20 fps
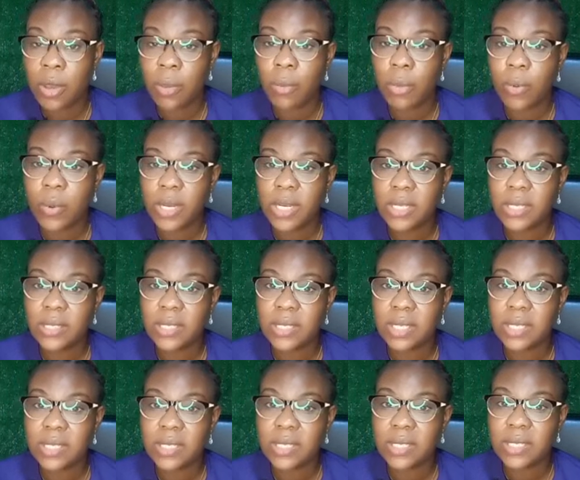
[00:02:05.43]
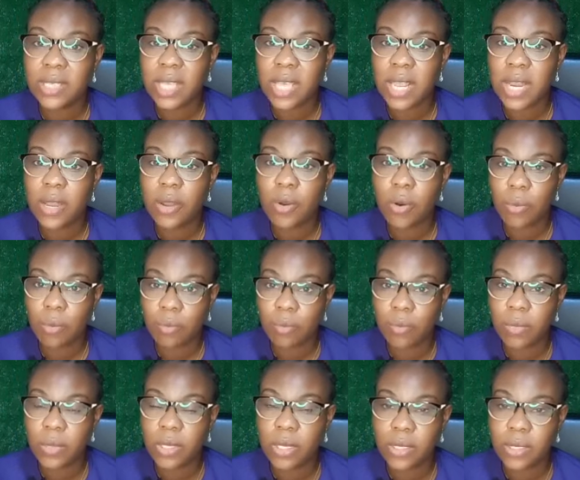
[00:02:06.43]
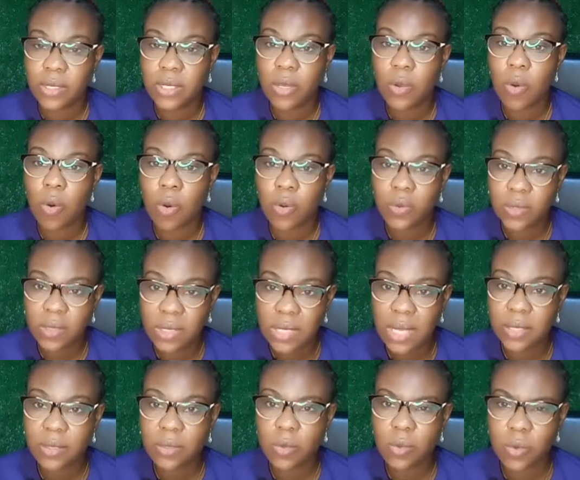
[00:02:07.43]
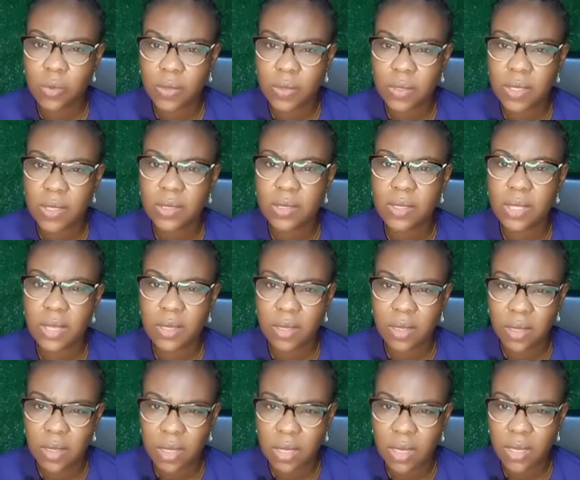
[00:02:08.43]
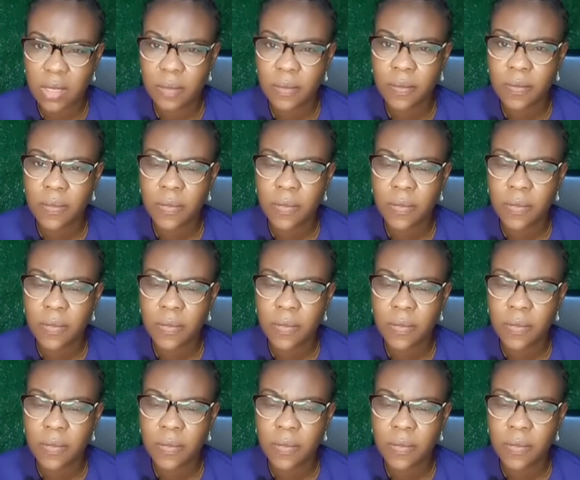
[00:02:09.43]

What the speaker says: But when it is a norm, it's a constant, consistent thing,